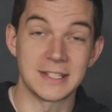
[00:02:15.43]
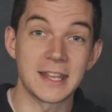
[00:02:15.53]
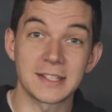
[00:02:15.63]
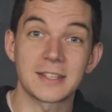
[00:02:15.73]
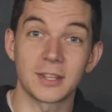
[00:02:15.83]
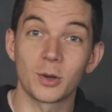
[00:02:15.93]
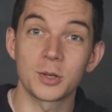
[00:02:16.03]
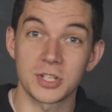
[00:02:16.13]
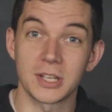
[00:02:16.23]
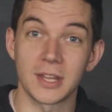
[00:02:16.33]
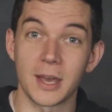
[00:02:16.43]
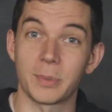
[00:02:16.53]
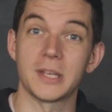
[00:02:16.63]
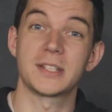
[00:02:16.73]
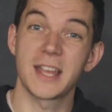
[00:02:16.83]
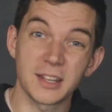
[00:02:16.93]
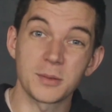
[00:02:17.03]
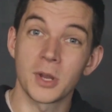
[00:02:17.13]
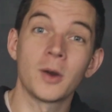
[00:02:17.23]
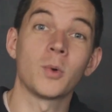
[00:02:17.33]
dense theology in there, but he's letting
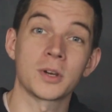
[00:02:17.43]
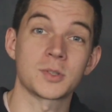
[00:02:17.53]
them know what